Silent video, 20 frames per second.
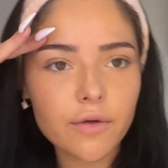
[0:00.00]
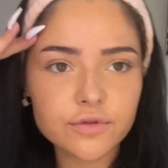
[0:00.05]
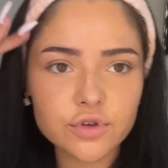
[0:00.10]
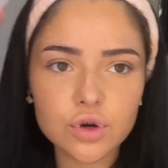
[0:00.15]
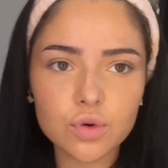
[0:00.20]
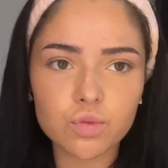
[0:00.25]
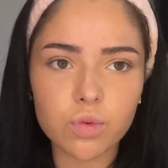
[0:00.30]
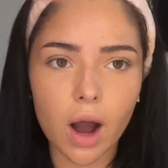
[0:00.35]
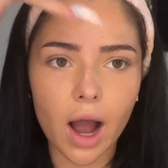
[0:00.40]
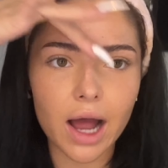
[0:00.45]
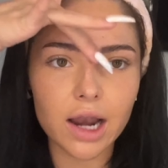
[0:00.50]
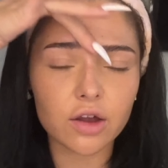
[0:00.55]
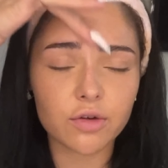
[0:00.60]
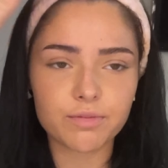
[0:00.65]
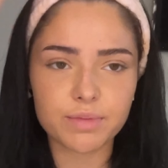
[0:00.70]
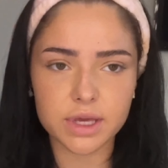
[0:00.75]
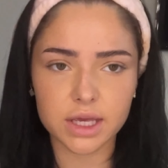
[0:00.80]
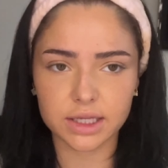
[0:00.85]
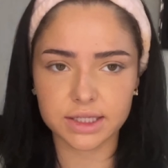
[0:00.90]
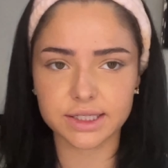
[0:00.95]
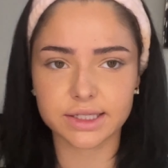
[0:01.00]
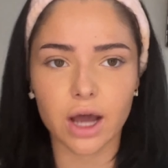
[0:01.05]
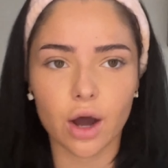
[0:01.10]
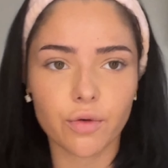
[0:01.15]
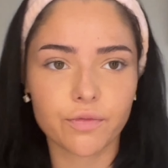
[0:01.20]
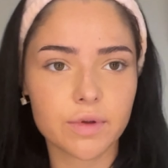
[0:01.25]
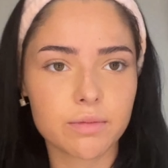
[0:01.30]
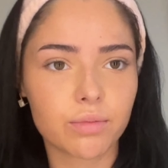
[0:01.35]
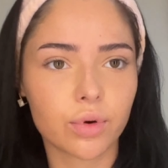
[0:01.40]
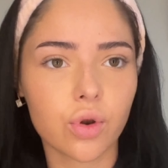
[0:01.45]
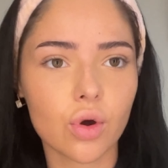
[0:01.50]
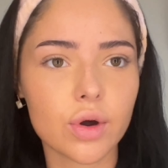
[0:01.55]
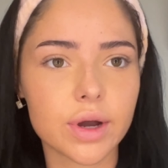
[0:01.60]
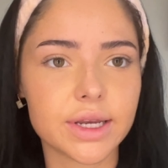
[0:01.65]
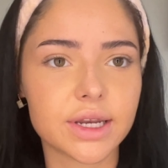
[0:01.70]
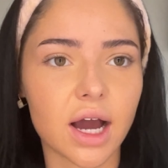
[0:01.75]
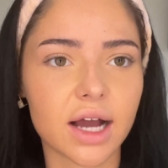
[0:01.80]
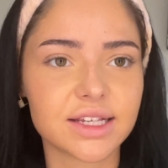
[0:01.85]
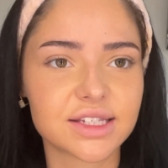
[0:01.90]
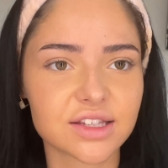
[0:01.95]
a while of being
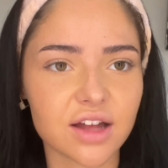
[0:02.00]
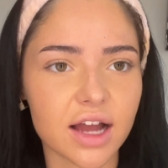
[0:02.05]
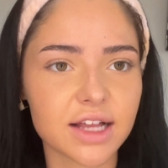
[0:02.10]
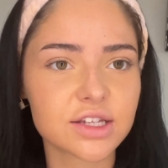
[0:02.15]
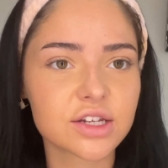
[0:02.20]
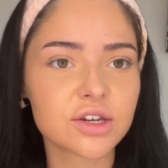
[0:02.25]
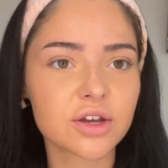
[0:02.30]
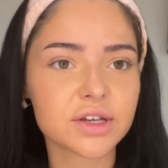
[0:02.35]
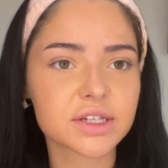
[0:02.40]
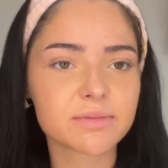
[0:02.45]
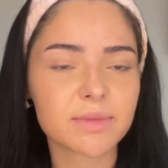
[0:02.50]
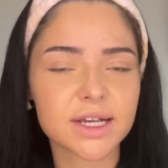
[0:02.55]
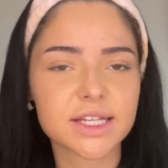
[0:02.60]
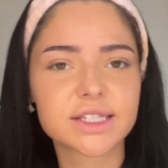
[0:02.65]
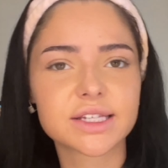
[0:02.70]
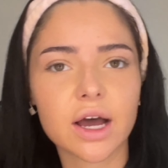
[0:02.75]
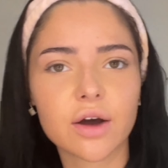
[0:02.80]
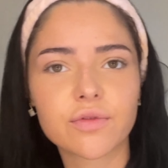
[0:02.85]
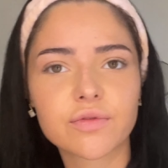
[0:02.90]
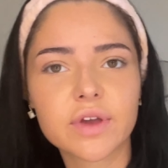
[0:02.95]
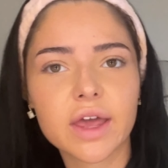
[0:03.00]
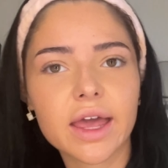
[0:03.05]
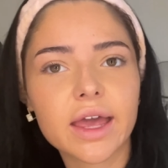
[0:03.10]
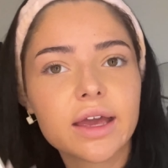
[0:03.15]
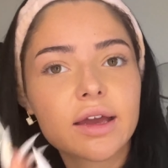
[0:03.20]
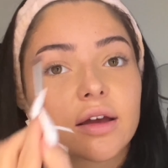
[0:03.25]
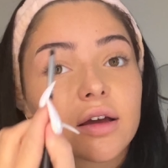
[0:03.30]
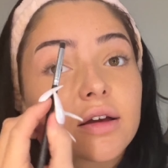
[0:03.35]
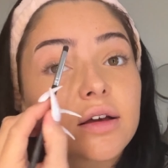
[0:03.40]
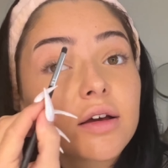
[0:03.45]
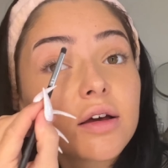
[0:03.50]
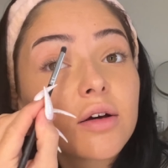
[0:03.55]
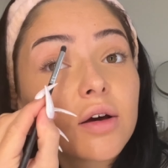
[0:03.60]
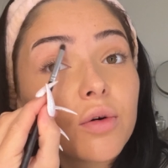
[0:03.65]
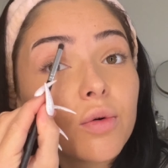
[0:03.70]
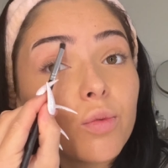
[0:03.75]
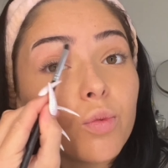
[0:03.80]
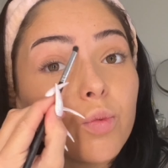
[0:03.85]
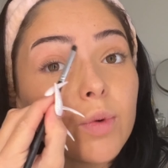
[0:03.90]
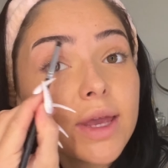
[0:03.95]
self-employed, I started to notice myself getting
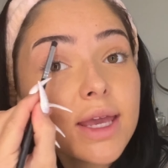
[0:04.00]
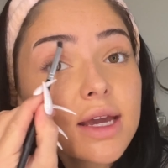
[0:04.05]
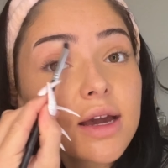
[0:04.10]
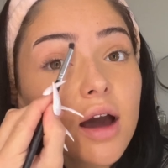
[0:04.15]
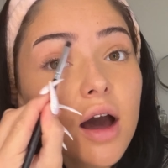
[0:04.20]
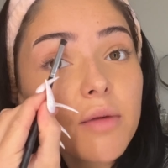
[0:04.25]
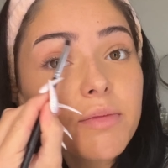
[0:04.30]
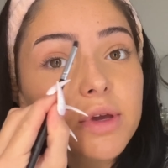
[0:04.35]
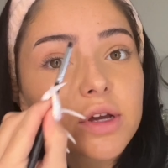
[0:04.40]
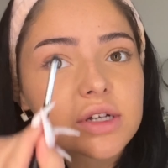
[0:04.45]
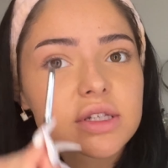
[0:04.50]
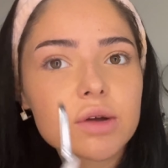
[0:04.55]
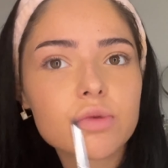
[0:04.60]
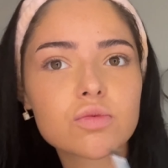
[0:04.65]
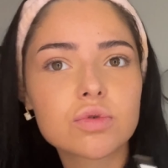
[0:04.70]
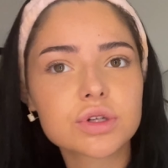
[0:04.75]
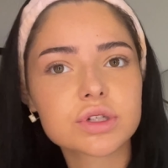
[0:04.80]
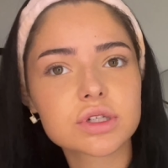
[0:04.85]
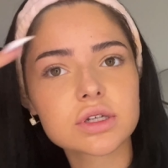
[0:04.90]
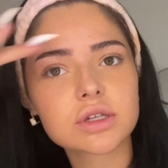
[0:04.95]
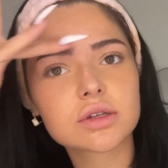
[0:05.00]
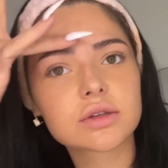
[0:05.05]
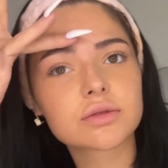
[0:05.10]
weaker because I wasn't